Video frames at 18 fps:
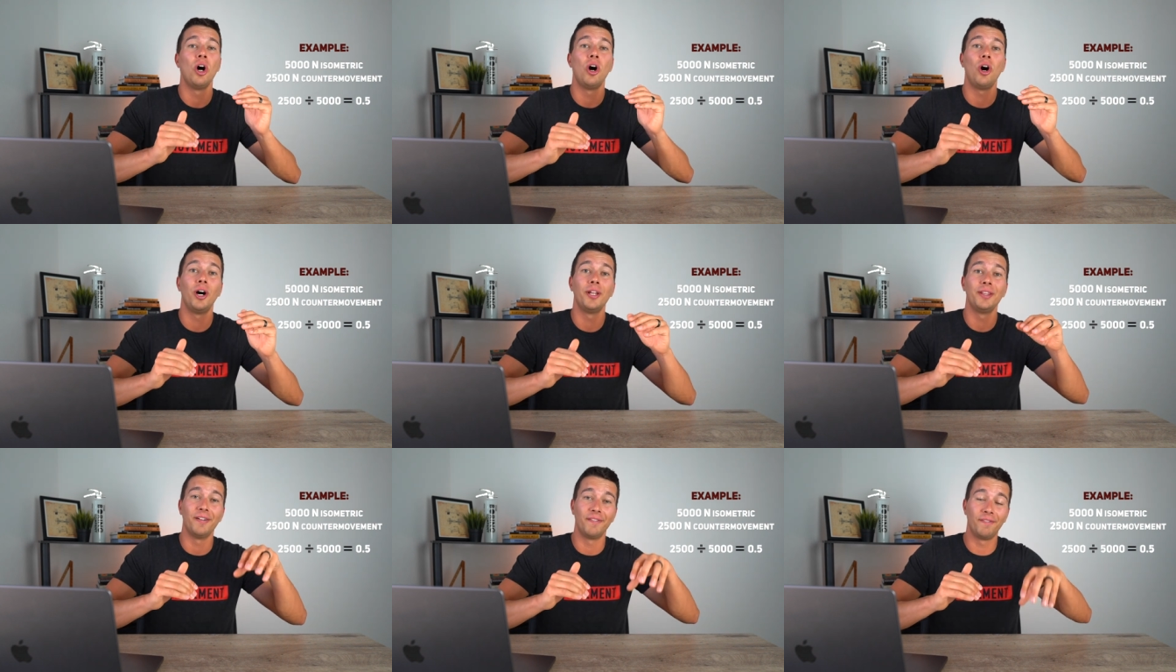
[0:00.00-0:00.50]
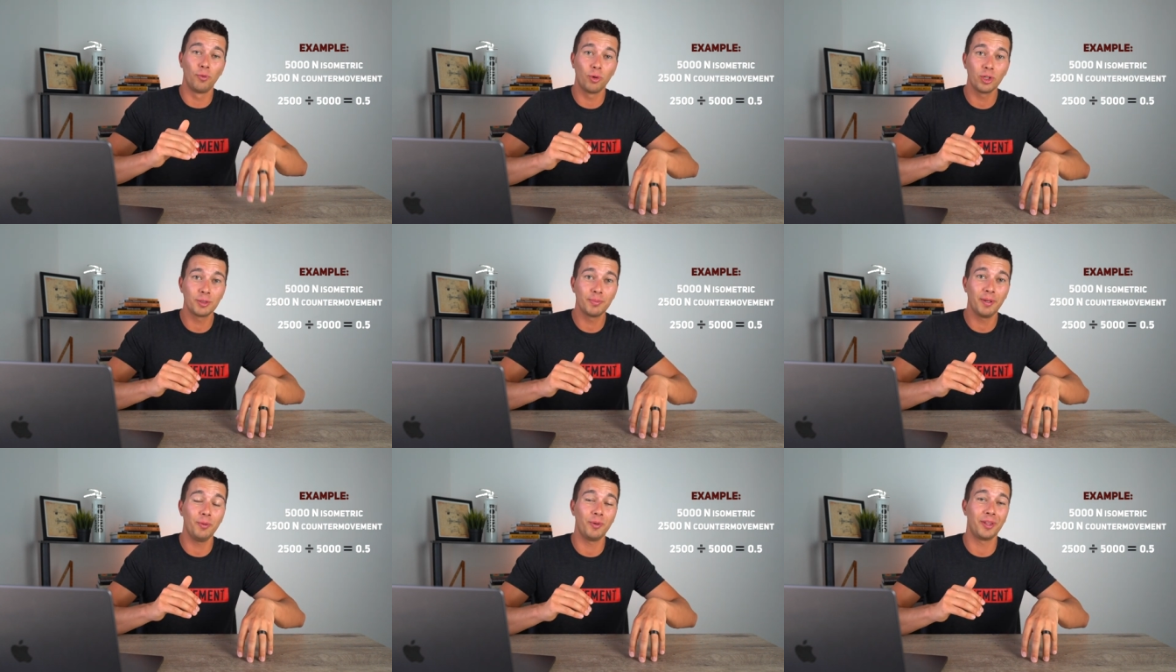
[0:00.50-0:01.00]
on the
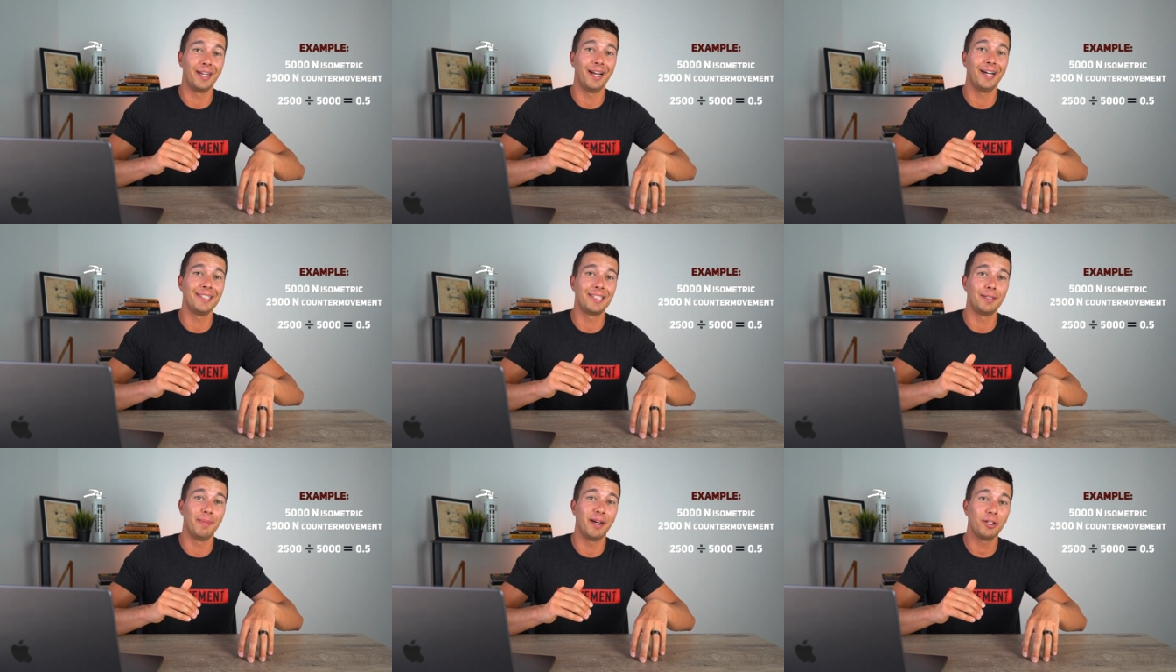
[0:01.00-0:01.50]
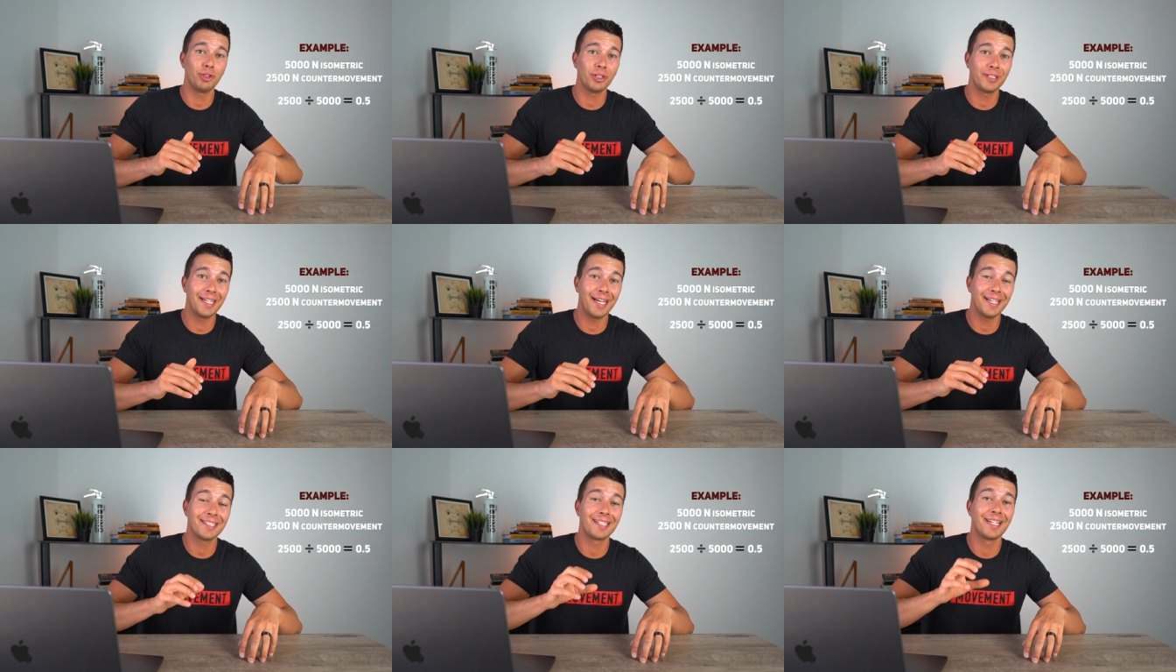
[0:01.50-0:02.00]
force plate with an isometric
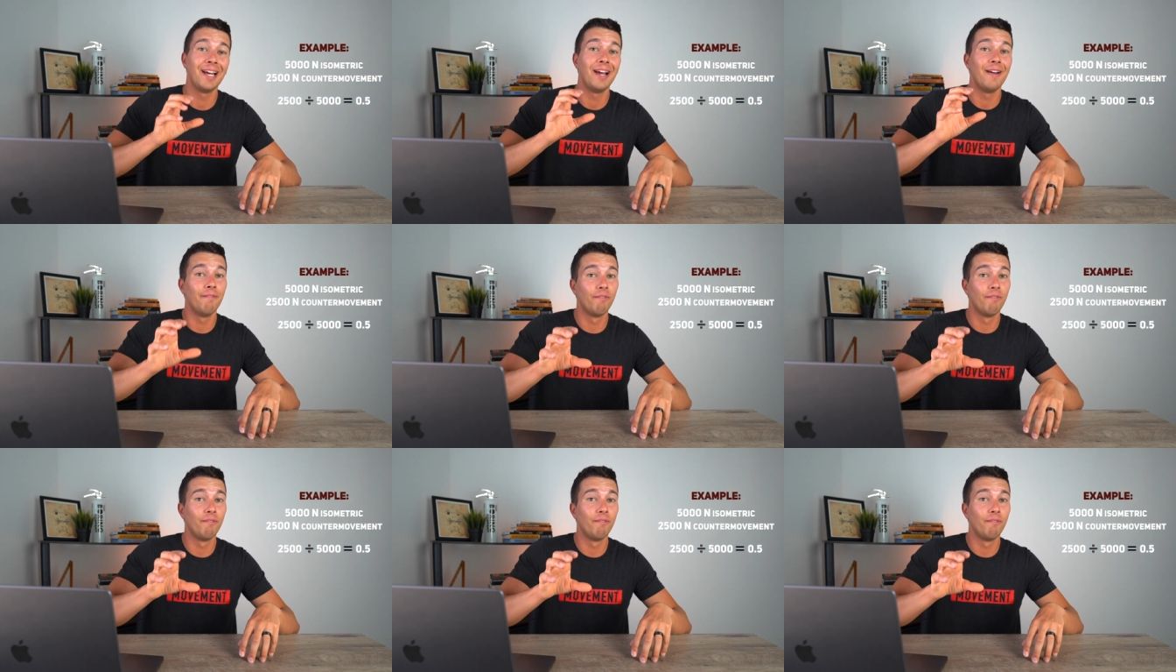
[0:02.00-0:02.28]
test